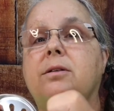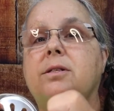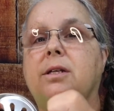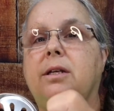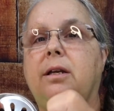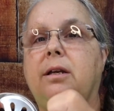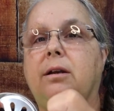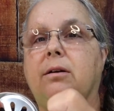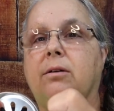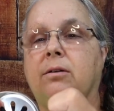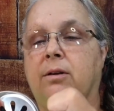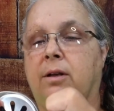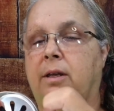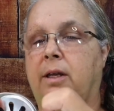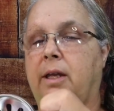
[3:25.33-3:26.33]
to here
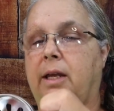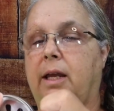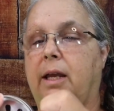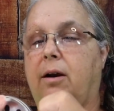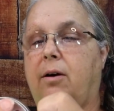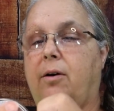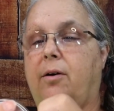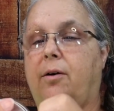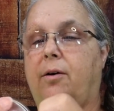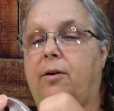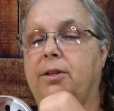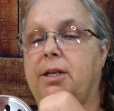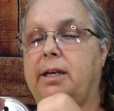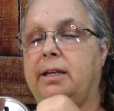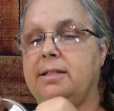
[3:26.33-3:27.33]

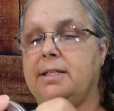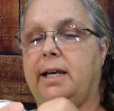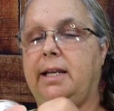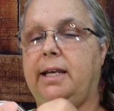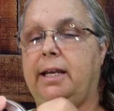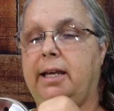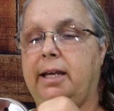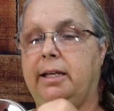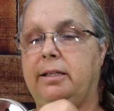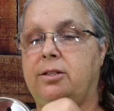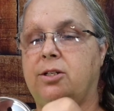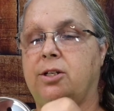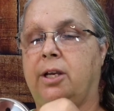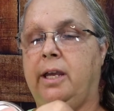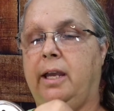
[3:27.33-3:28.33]
on the inside
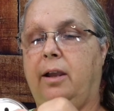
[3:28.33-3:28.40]
edge.